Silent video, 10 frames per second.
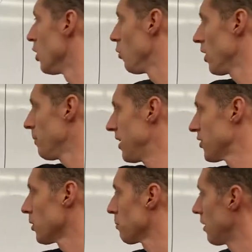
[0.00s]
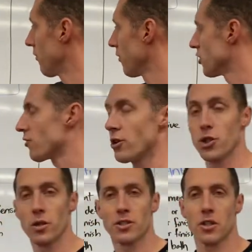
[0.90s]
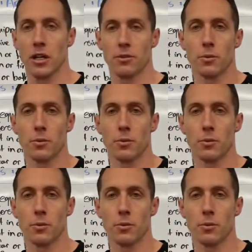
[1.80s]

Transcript: What about their preference for short serves?